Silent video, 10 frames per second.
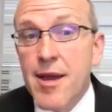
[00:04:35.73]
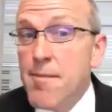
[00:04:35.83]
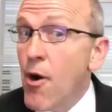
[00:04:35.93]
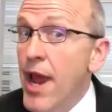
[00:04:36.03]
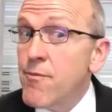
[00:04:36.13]

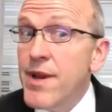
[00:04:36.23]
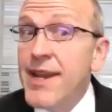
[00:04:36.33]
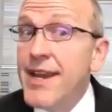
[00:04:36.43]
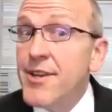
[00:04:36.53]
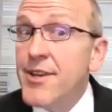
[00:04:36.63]
And we
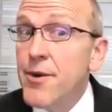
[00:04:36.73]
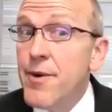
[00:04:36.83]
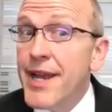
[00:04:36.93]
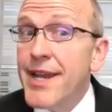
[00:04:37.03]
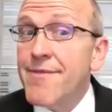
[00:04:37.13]
need to do
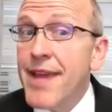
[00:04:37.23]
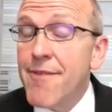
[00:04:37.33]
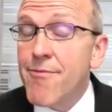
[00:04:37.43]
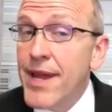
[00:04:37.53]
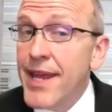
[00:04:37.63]
it.
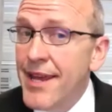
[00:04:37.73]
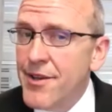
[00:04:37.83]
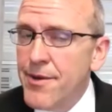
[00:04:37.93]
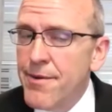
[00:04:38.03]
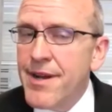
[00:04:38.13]
If we can't
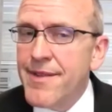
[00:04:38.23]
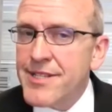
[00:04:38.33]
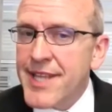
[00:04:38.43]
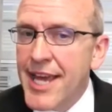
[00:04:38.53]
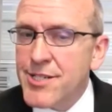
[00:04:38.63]
do it on the
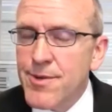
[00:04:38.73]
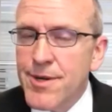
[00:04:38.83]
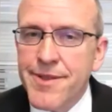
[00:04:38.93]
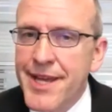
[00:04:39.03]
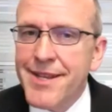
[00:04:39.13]

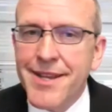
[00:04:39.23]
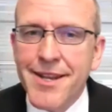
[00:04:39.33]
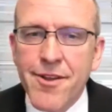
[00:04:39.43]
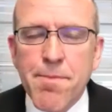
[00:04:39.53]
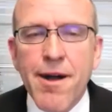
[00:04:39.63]
schedule that
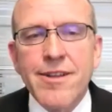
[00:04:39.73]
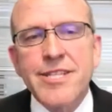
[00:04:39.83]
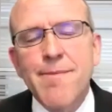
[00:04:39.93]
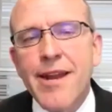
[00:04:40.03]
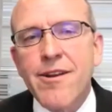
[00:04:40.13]
the
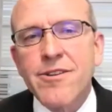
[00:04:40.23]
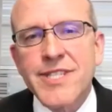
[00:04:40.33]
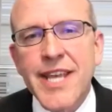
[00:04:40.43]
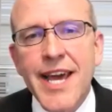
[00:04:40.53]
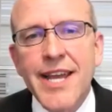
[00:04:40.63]
policymakers
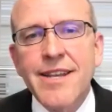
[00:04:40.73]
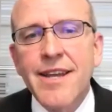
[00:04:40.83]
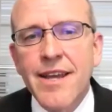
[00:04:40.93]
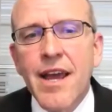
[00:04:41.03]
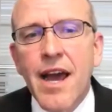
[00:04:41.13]
set,
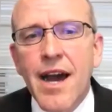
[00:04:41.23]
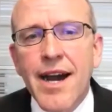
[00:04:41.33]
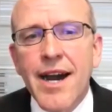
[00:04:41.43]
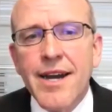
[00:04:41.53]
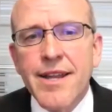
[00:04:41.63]

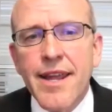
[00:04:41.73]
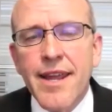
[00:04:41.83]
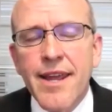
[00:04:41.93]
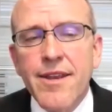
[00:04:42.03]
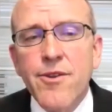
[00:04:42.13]

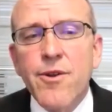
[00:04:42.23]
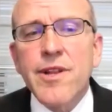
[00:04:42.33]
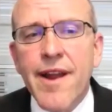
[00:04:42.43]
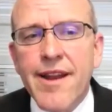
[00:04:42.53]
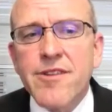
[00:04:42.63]

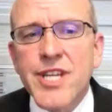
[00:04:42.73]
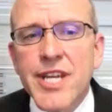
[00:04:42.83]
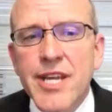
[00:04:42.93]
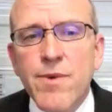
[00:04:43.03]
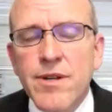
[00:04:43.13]
nuclear
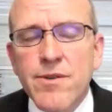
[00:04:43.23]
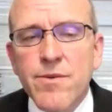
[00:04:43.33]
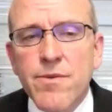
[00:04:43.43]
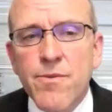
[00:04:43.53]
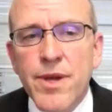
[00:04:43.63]
energy
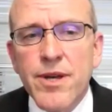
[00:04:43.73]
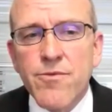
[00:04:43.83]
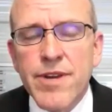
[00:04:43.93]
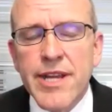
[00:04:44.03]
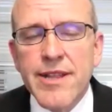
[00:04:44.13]
will
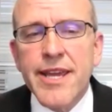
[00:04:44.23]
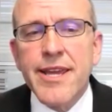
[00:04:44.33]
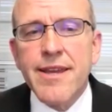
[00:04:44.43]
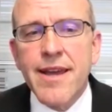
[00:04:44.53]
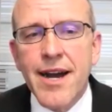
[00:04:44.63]

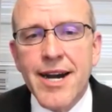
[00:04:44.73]
really